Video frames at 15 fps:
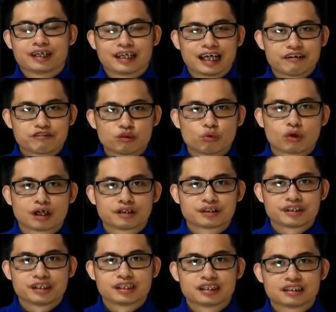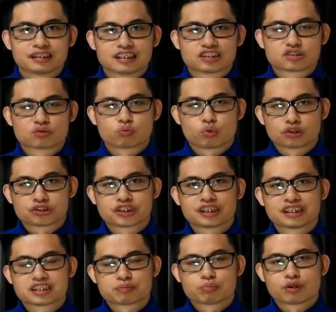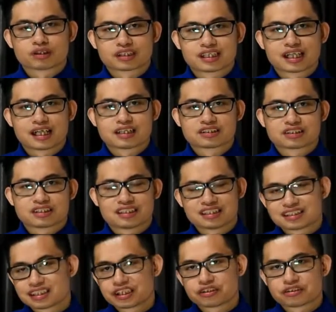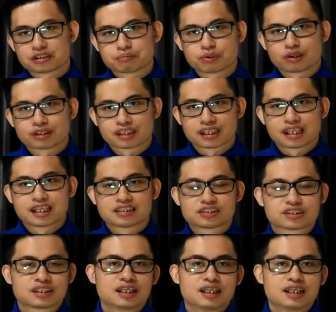everyone here that's watching this podcast, listening to the podcast,